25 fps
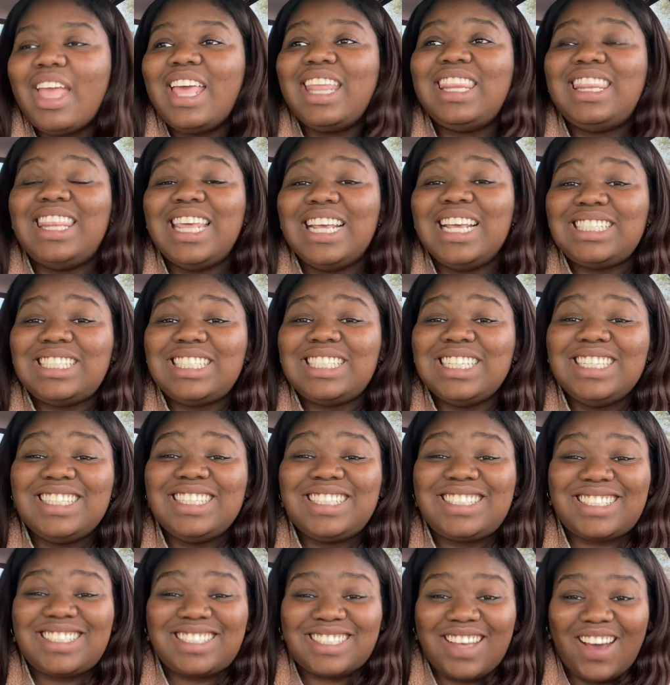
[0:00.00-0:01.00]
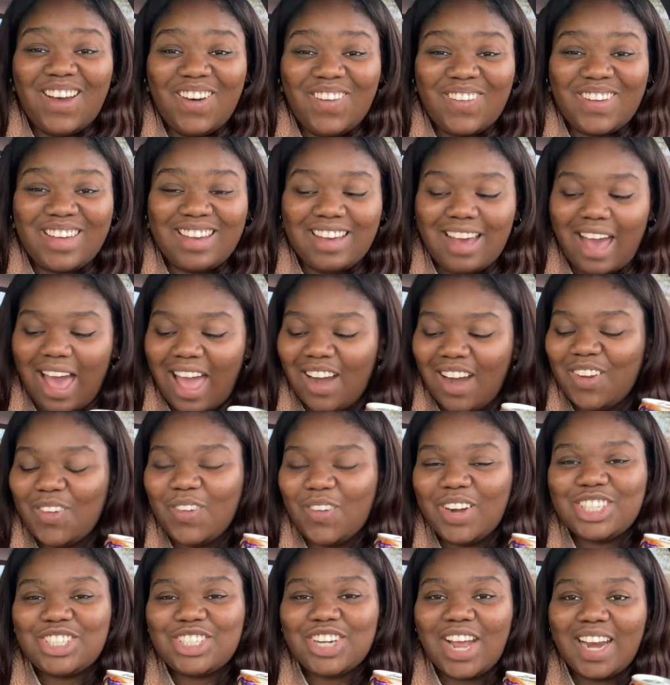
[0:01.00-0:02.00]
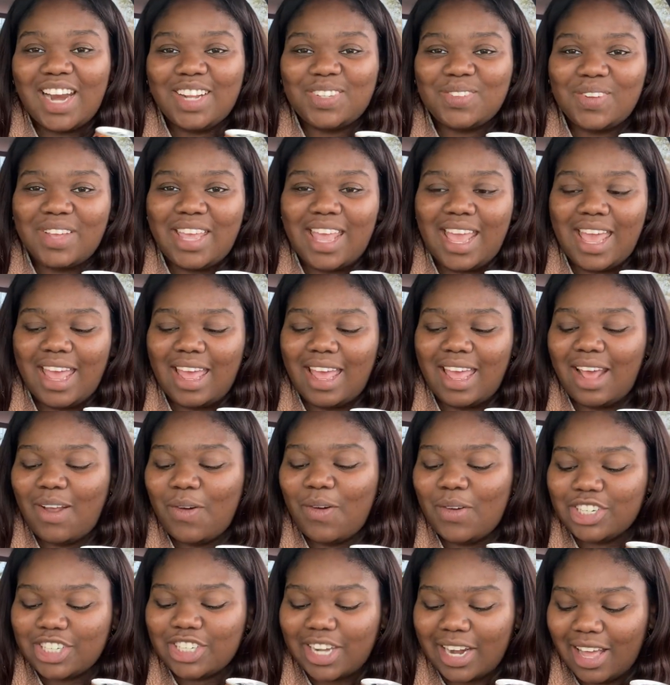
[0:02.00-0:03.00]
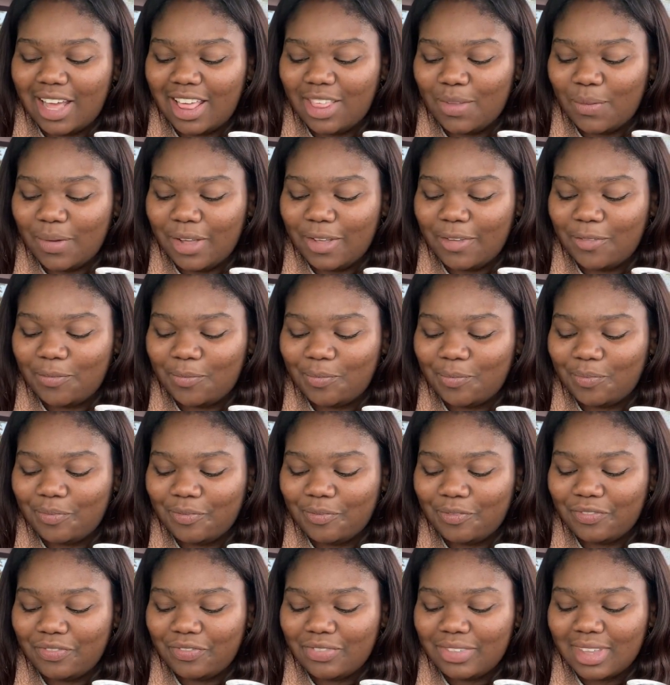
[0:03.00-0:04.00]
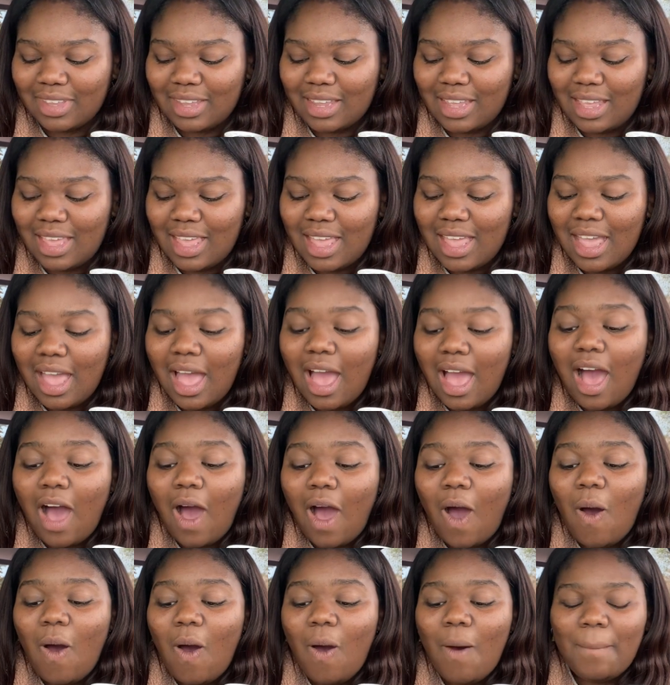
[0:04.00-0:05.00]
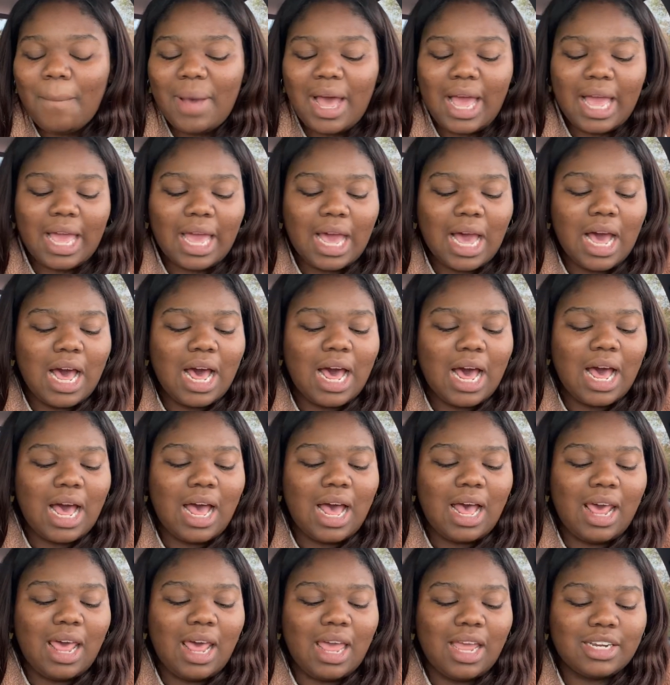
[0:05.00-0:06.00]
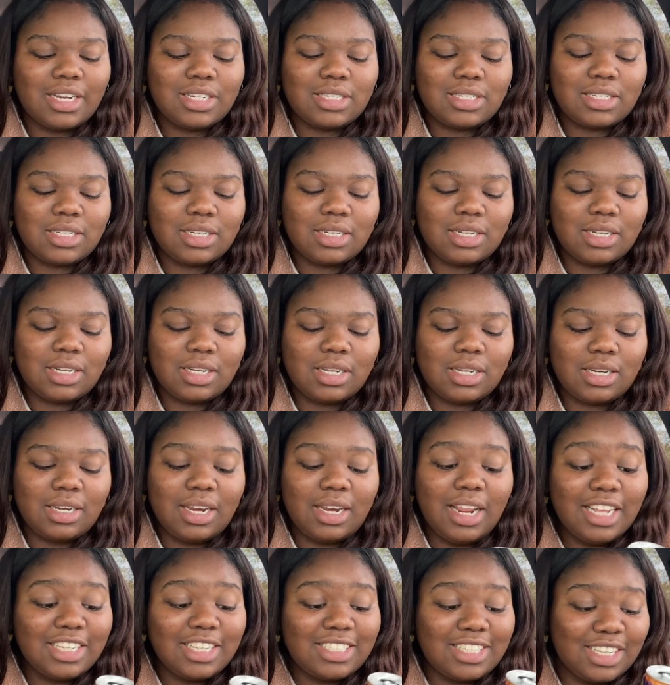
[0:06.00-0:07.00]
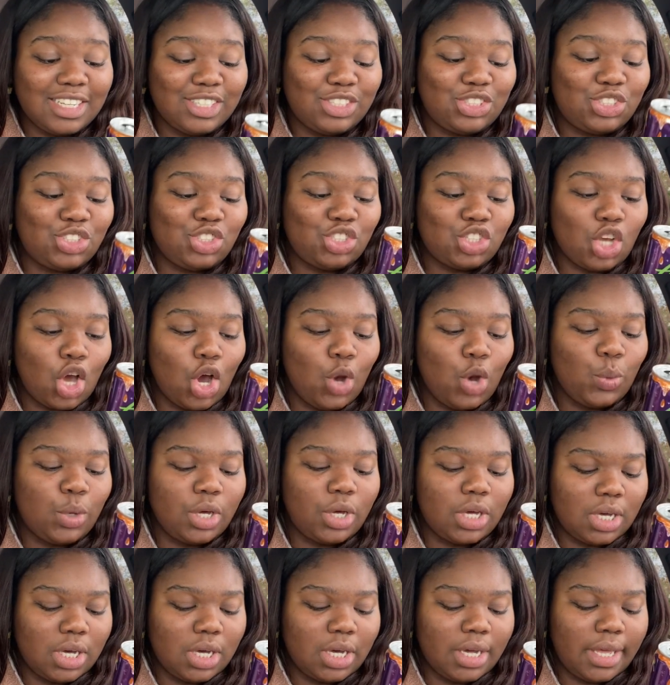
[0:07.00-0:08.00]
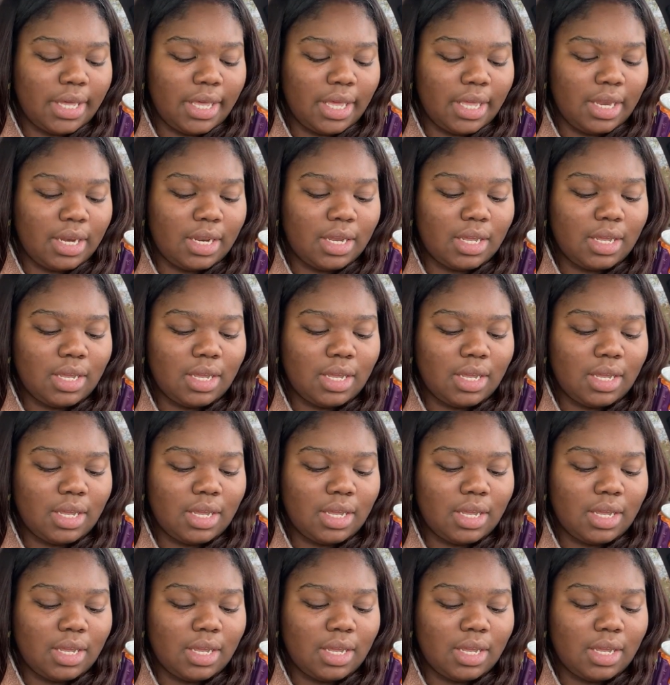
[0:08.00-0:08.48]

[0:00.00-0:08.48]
This is so good. I don't even want to try this one yet. I don't want to try the other one. Oh my gosh. This is so good.